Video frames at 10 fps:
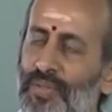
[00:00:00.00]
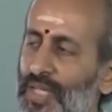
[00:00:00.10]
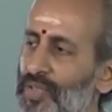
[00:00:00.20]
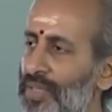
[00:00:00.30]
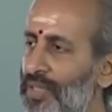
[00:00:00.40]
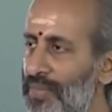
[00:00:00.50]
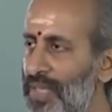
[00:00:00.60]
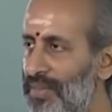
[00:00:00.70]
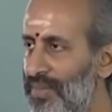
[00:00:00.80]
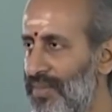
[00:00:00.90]
actually
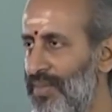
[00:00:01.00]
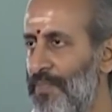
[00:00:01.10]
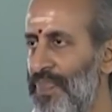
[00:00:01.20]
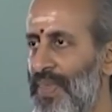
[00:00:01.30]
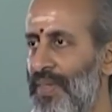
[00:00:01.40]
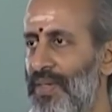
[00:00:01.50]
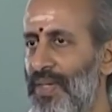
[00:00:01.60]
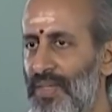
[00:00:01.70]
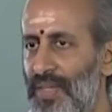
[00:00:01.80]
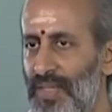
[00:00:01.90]
means
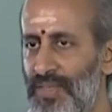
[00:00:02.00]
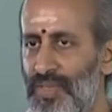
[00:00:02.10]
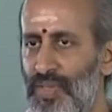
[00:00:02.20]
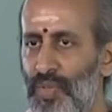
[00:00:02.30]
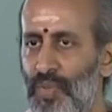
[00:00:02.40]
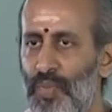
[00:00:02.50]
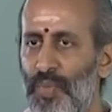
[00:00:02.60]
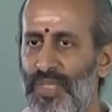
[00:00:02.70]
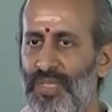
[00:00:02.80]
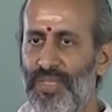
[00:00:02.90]
a text
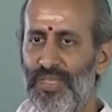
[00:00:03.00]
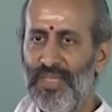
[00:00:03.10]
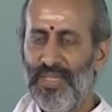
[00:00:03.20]
which